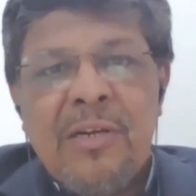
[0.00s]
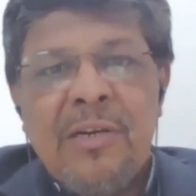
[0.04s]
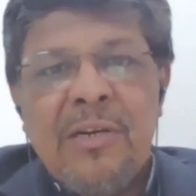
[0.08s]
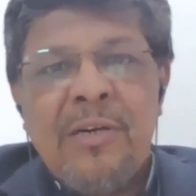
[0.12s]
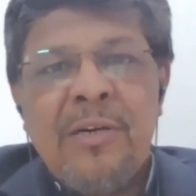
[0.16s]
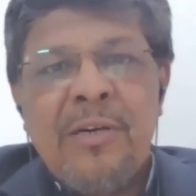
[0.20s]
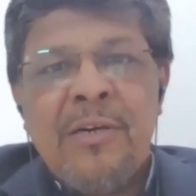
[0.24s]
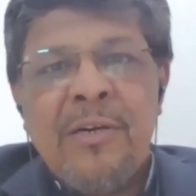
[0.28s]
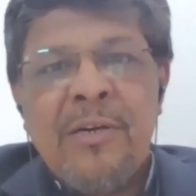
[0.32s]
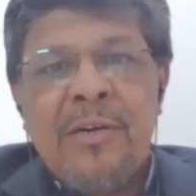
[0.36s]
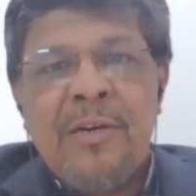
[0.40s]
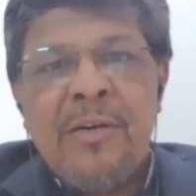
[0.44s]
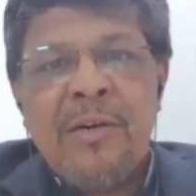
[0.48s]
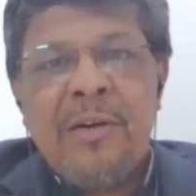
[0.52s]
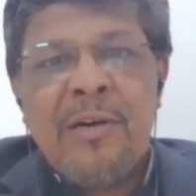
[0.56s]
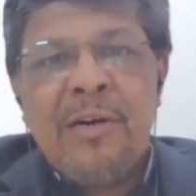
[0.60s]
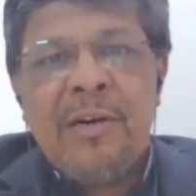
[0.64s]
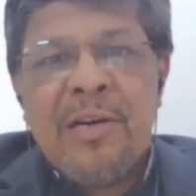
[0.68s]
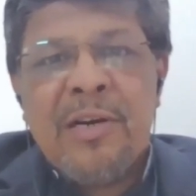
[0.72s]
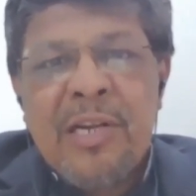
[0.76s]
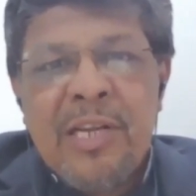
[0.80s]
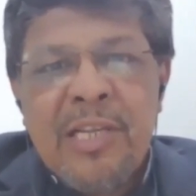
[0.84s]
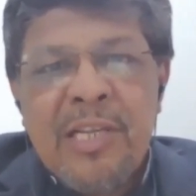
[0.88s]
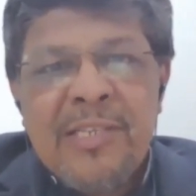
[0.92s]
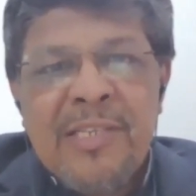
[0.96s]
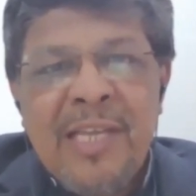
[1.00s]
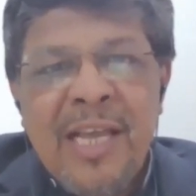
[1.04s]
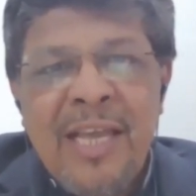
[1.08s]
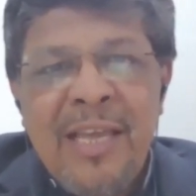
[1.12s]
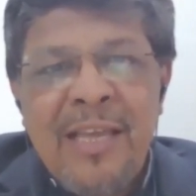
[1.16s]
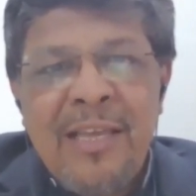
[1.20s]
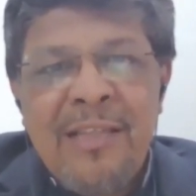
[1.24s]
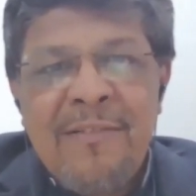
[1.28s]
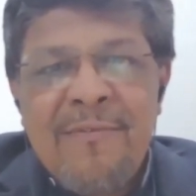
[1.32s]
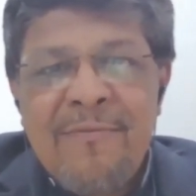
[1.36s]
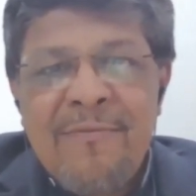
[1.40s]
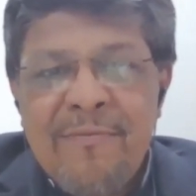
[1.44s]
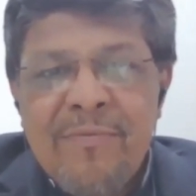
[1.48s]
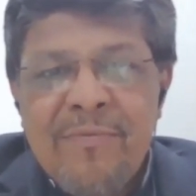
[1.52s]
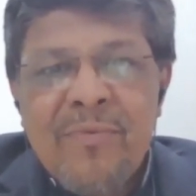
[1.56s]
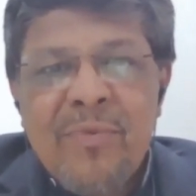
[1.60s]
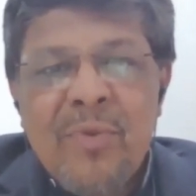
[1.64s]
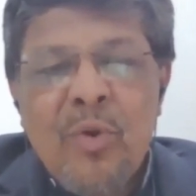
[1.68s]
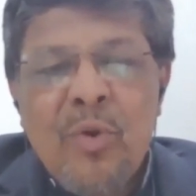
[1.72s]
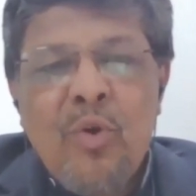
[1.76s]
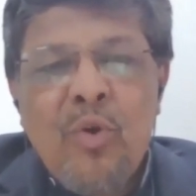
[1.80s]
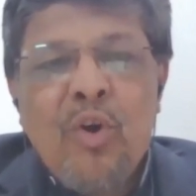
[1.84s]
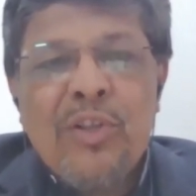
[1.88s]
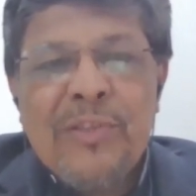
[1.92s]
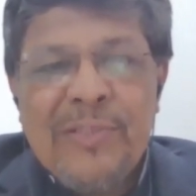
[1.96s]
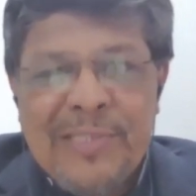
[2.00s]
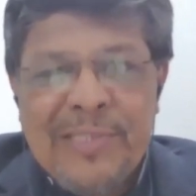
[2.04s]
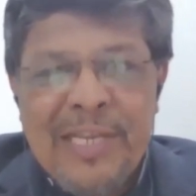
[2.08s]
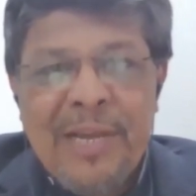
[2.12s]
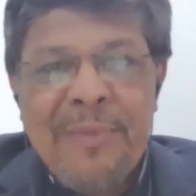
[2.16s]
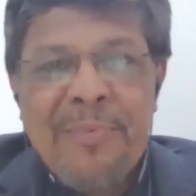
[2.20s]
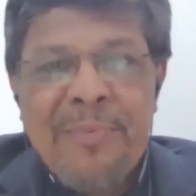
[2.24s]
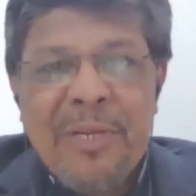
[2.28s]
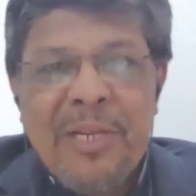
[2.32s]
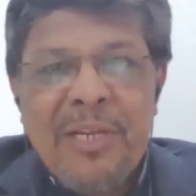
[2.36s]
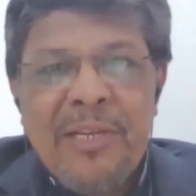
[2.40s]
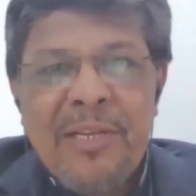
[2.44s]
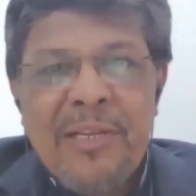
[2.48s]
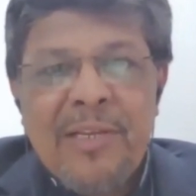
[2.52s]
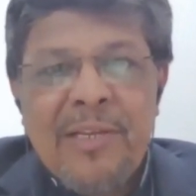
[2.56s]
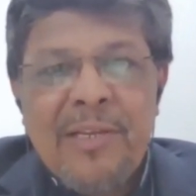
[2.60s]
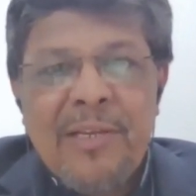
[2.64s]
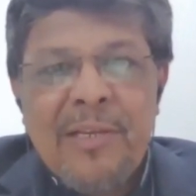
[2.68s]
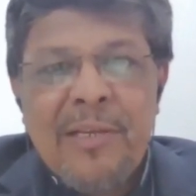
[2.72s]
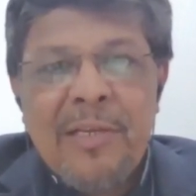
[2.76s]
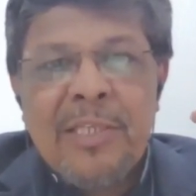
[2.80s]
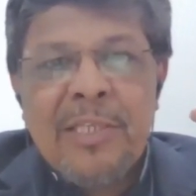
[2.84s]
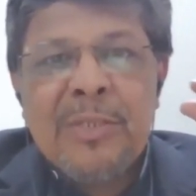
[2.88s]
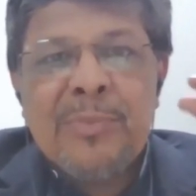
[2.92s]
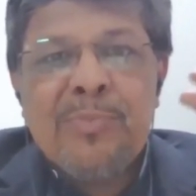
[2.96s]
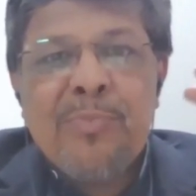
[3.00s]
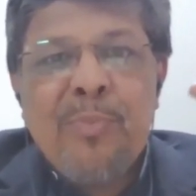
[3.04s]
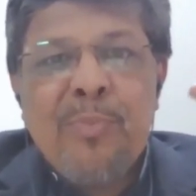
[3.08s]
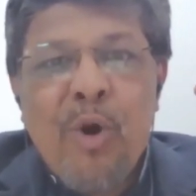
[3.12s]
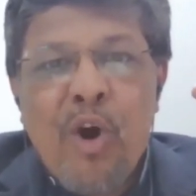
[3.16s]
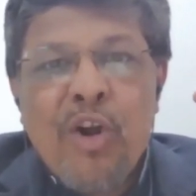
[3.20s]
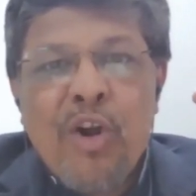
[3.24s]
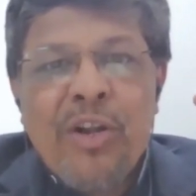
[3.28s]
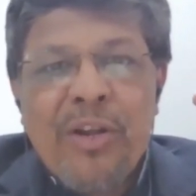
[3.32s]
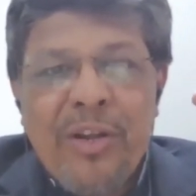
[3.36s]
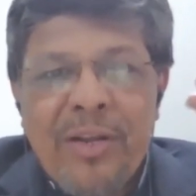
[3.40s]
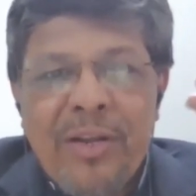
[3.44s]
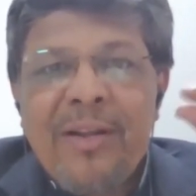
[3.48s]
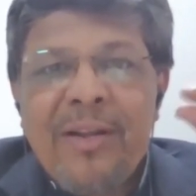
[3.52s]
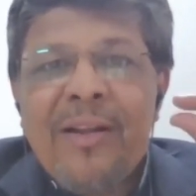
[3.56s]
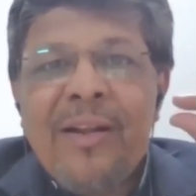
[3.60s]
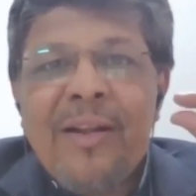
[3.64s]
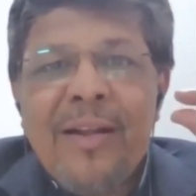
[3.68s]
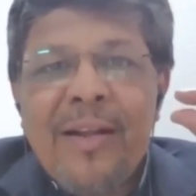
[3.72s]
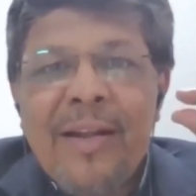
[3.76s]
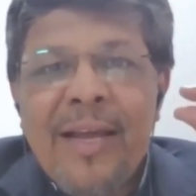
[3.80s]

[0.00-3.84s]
a design concept is born